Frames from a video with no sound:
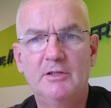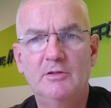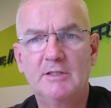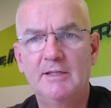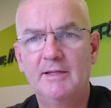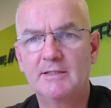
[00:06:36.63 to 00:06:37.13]

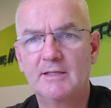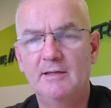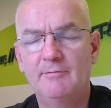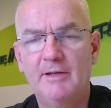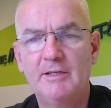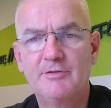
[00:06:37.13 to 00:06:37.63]
Usually there's an
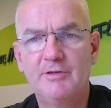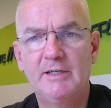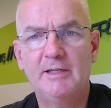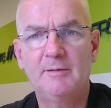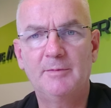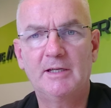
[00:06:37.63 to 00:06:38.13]
inventory
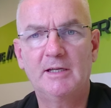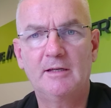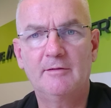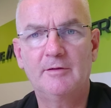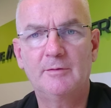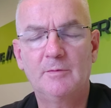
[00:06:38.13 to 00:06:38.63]
at the
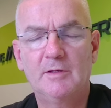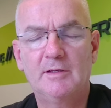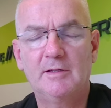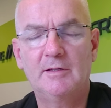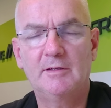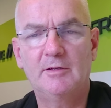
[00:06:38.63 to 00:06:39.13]
beginning of
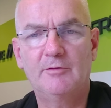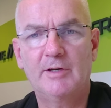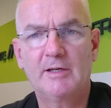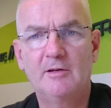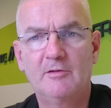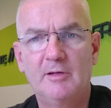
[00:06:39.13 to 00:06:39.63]
a
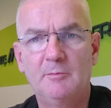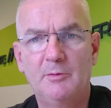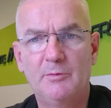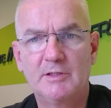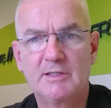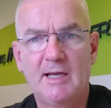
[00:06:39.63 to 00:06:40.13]
rental agreement
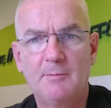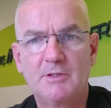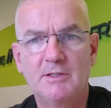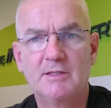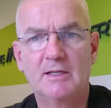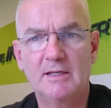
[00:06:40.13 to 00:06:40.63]
which
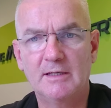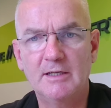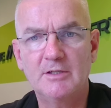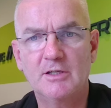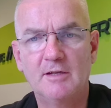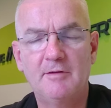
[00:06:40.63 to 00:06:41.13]
captures the
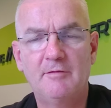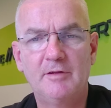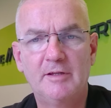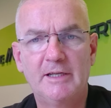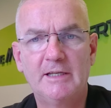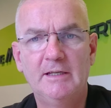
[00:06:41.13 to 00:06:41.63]
condition of
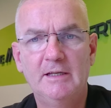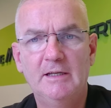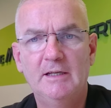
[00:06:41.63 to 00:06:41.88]
everything.